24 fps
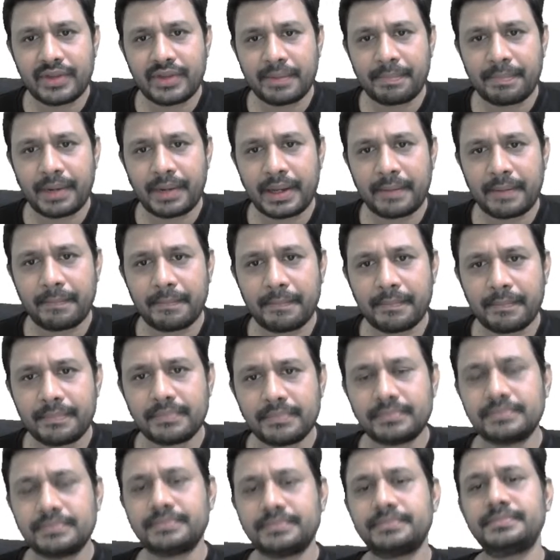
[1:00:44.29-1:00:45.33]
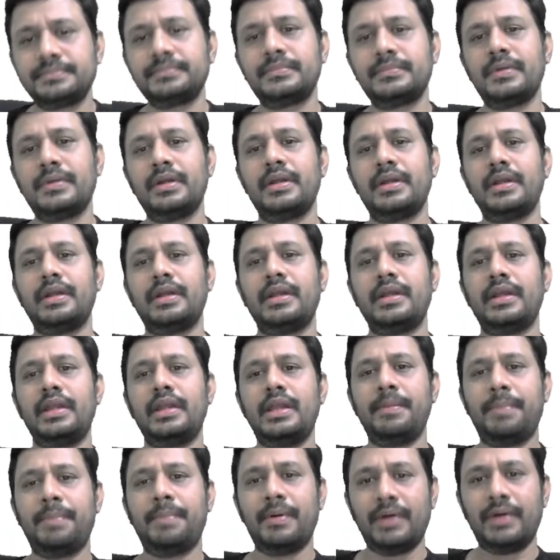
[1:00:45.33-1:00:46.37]
pi, e
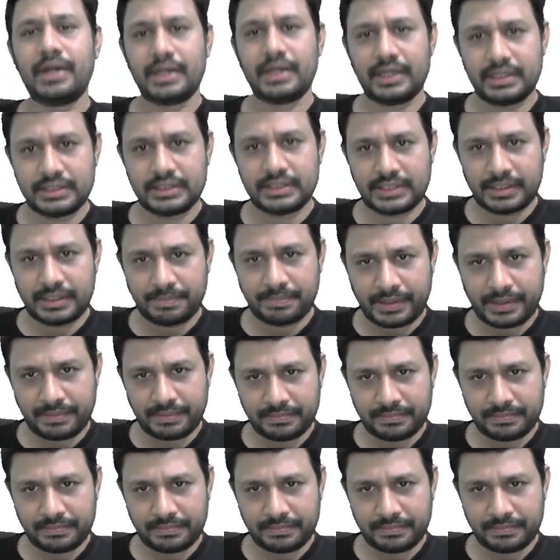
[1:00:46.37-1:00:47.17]
power j pi,